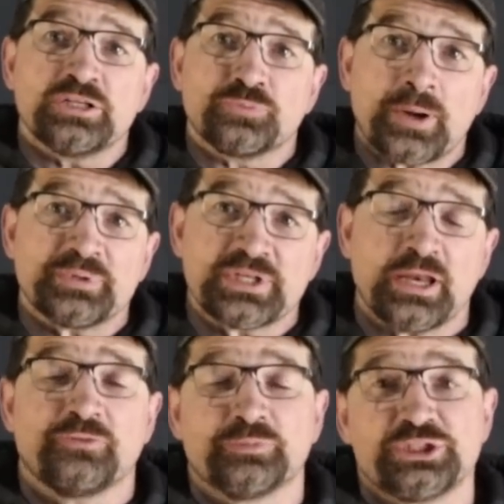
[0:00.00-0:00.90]
a
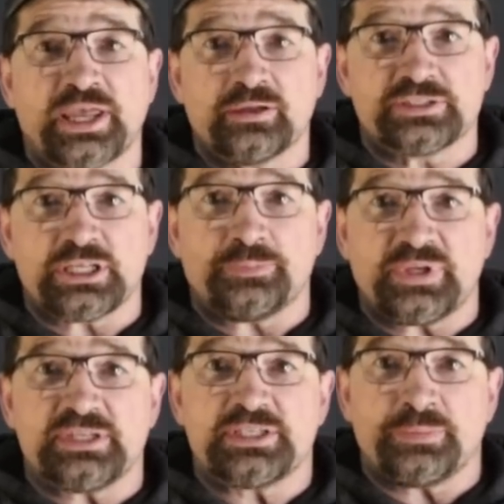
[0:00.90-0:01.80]
representative from
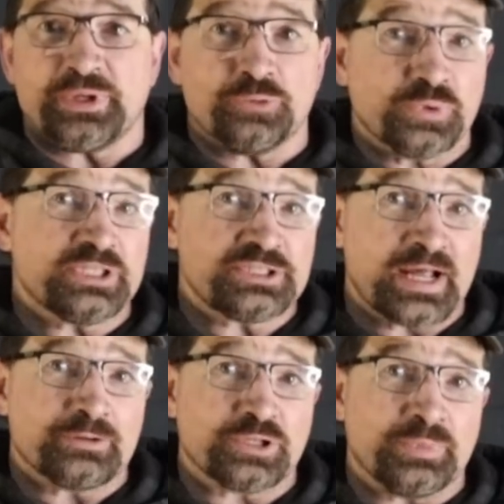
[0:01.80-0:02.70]
JLCPCB reached
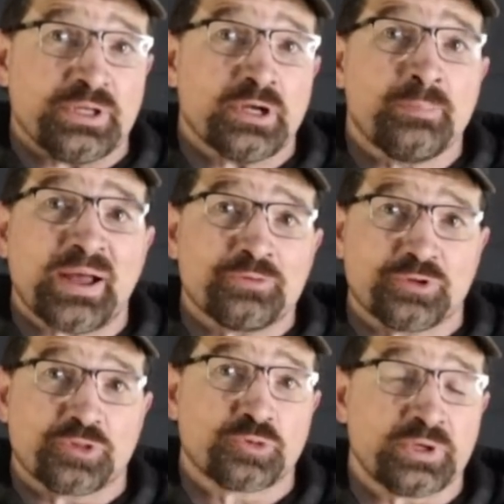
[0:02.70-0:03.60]
out to me about
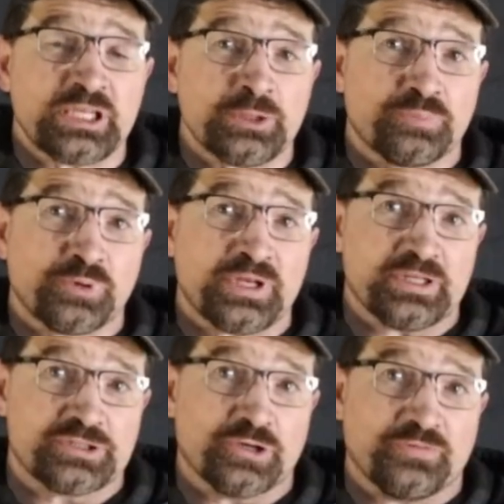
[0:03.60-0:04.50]
their 3D
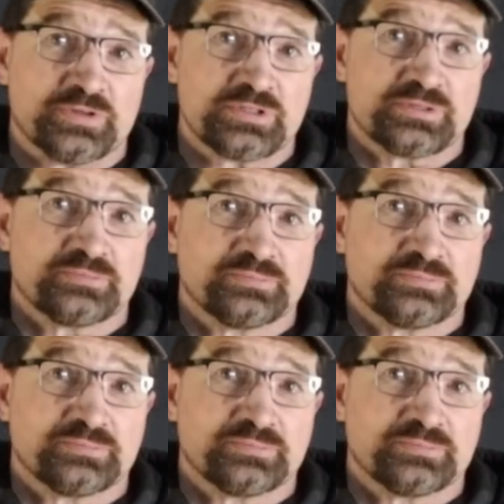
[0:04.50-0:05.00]
printing service.